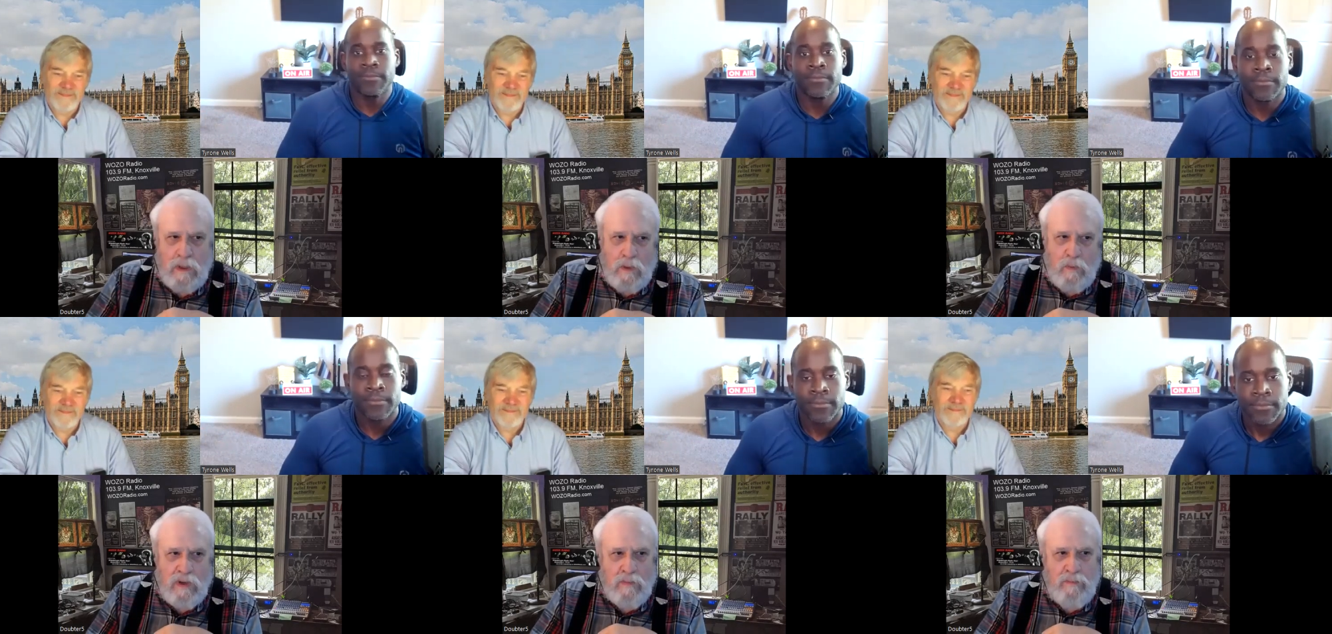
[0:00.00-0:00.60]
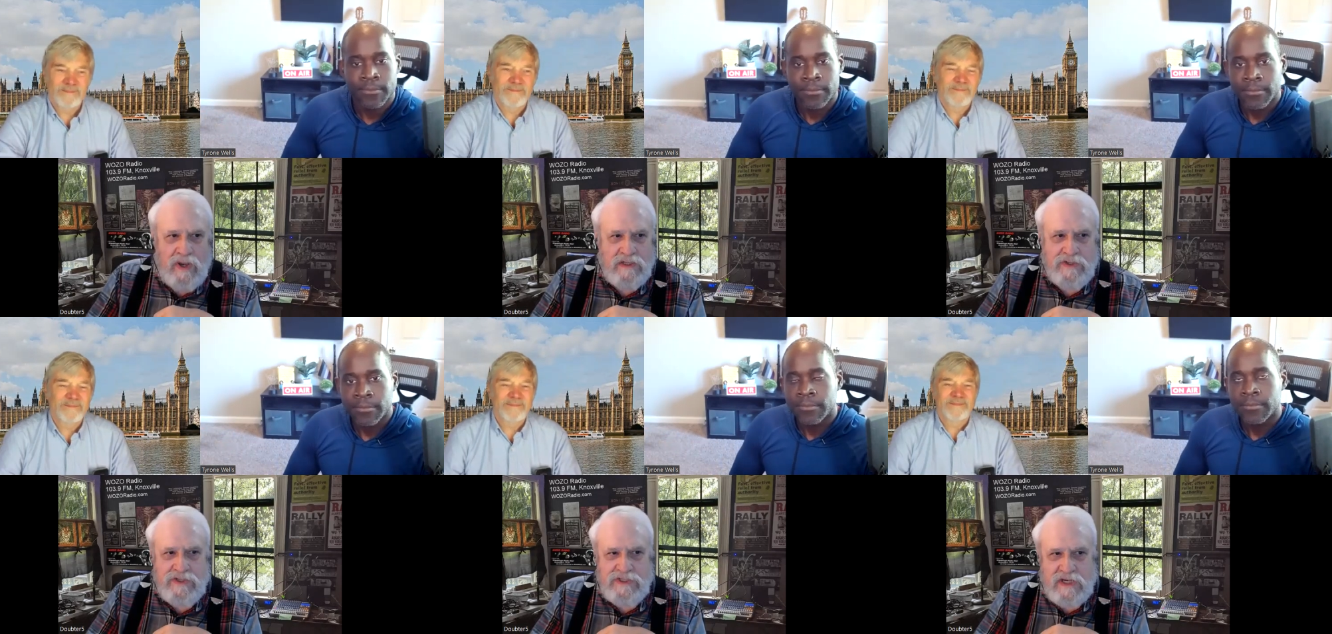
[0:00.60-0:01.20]
Speaker 1: Welcome back to
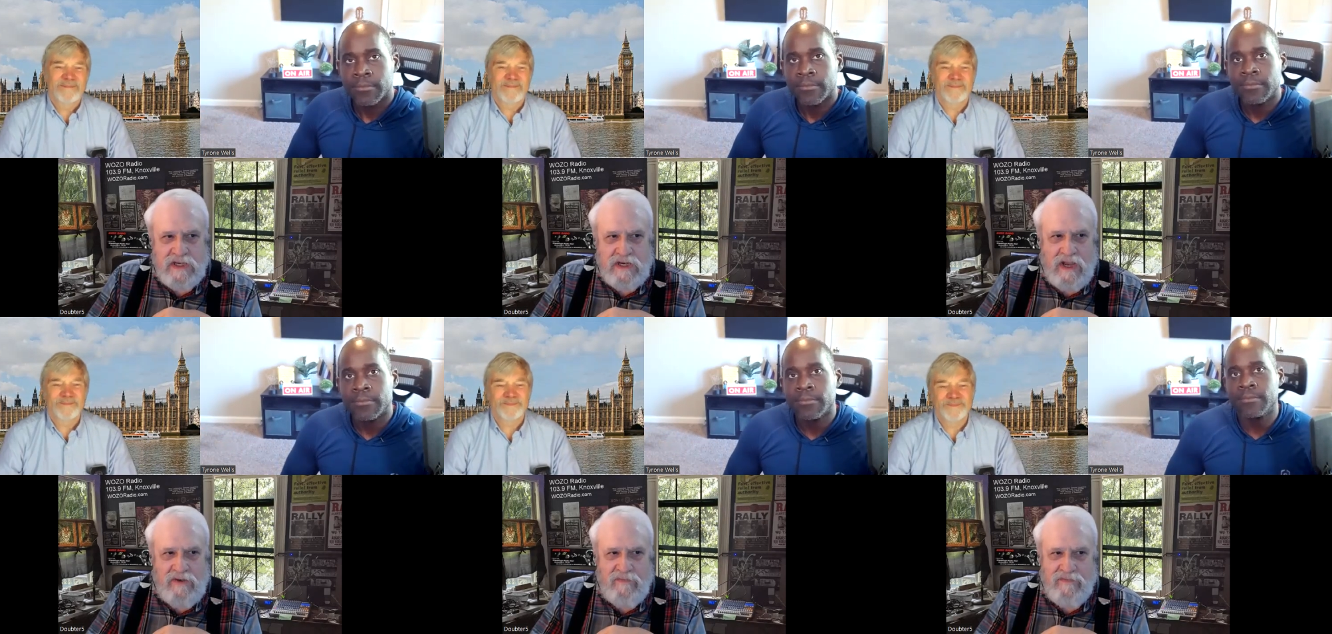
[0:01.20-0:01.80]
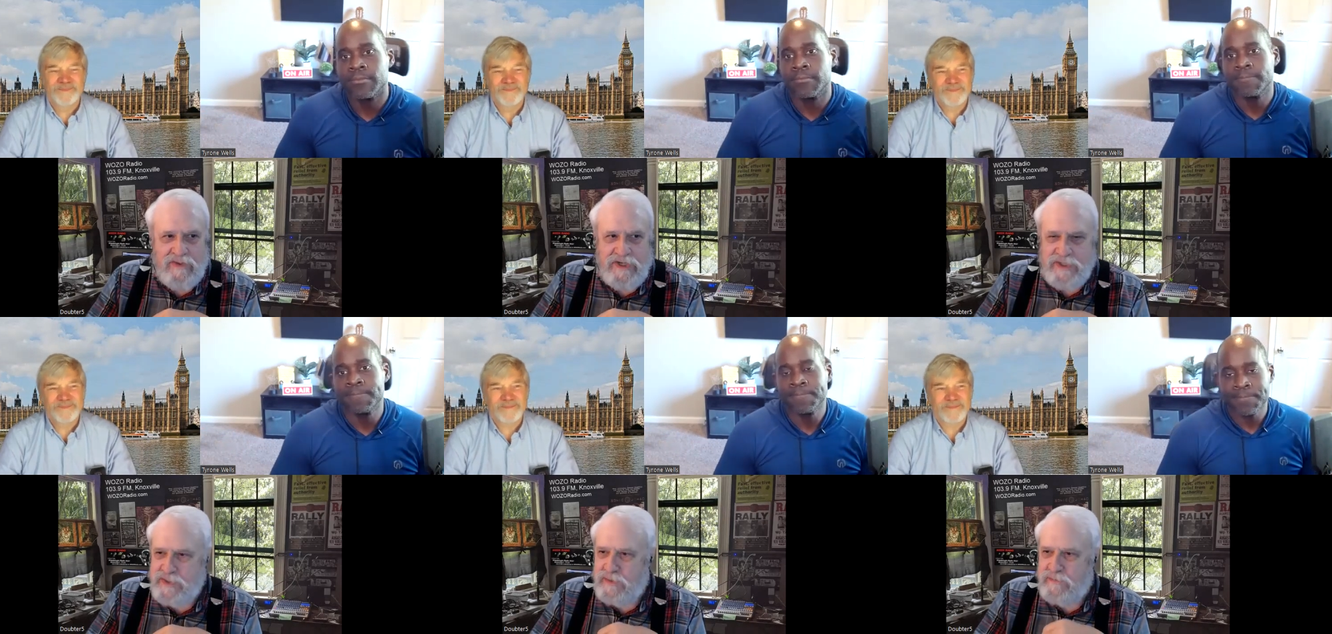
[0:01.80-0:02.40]
the second half of the
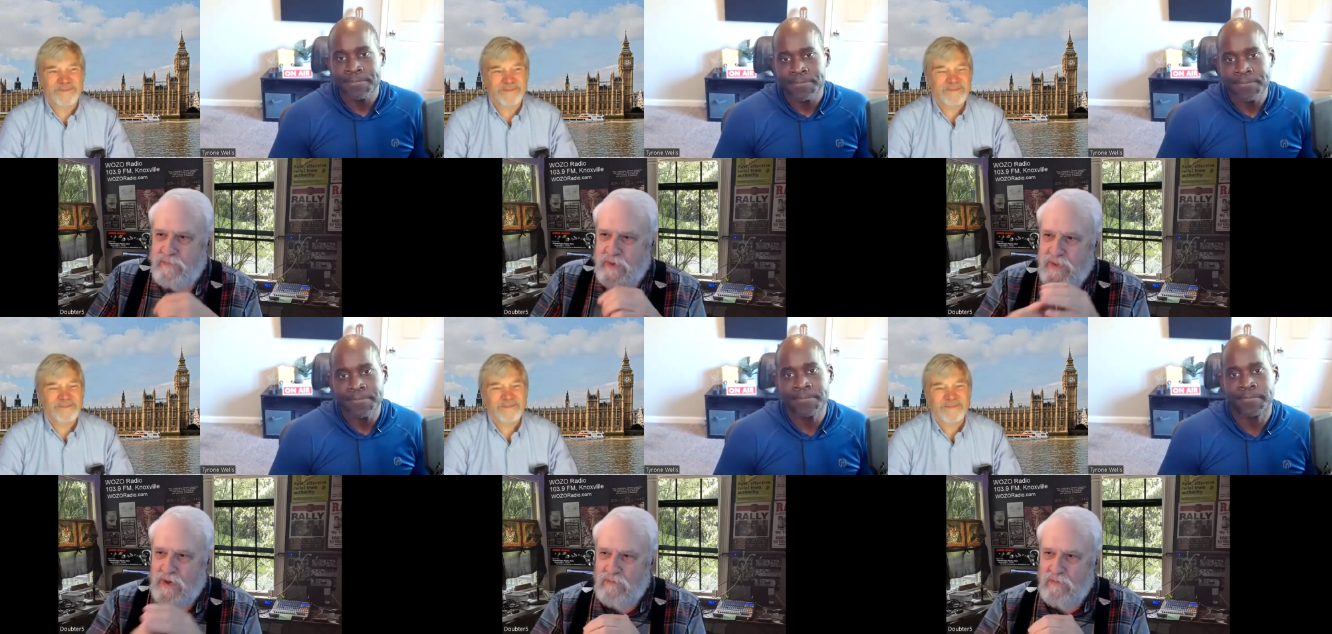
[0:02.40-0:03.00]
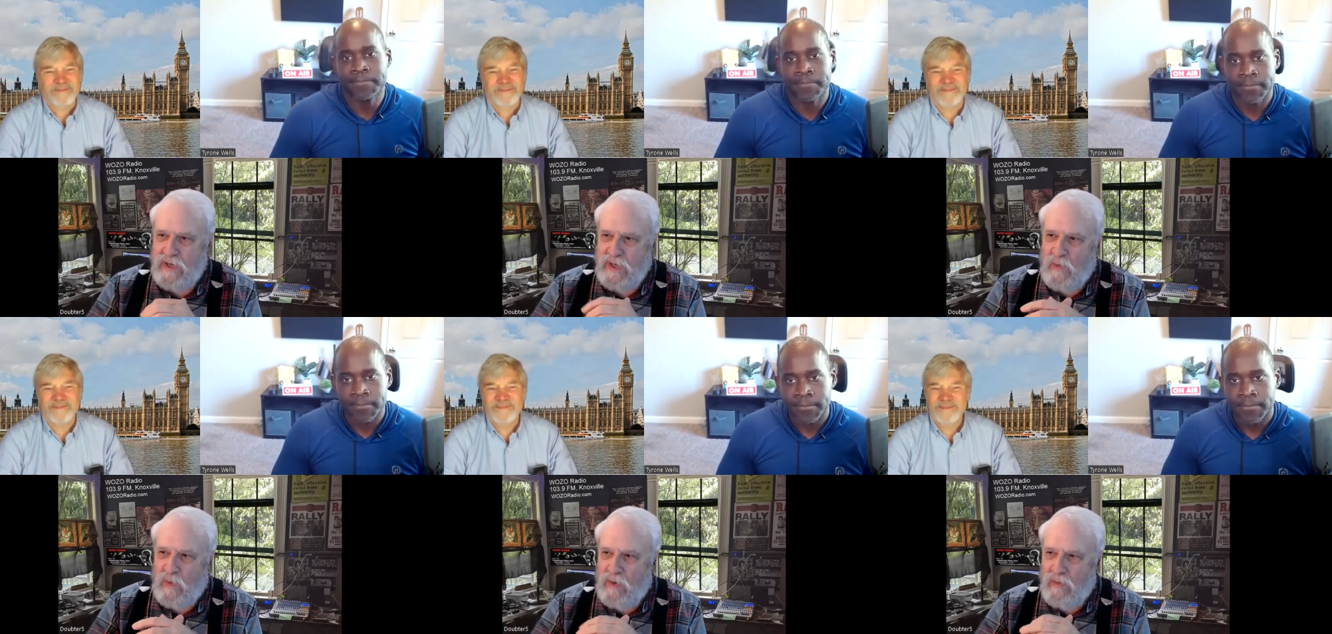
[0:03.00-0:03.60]
Digital Free Thought
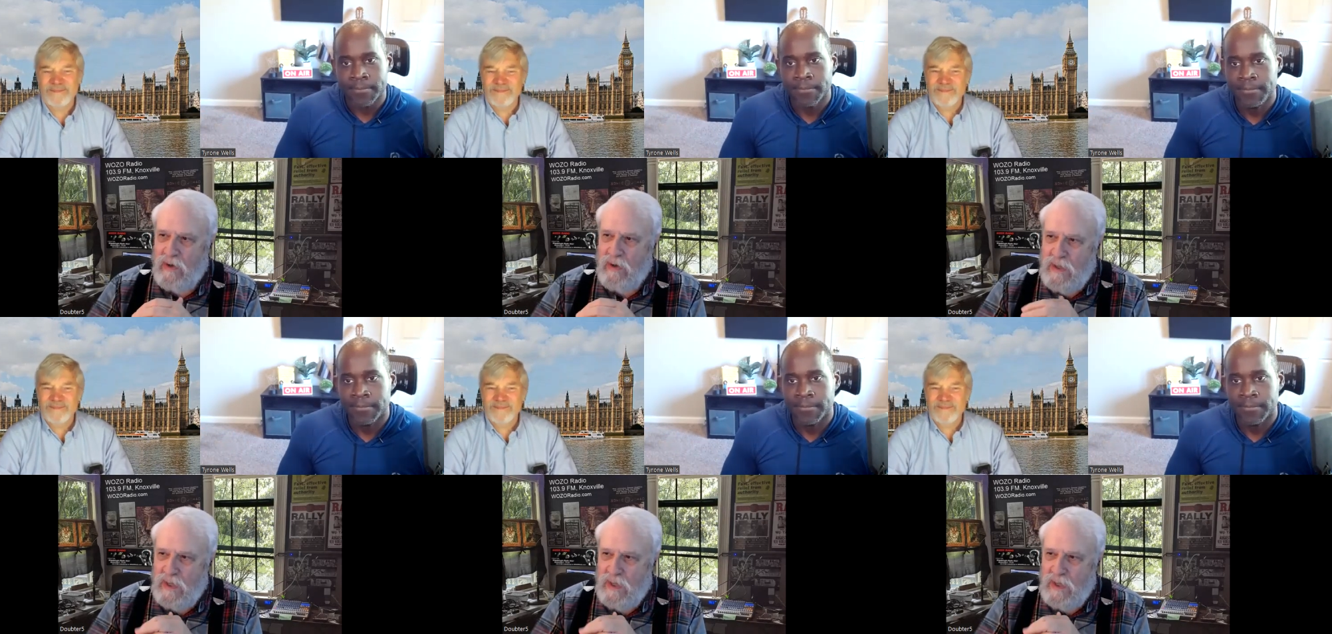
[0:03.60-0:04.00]
Radio Hour.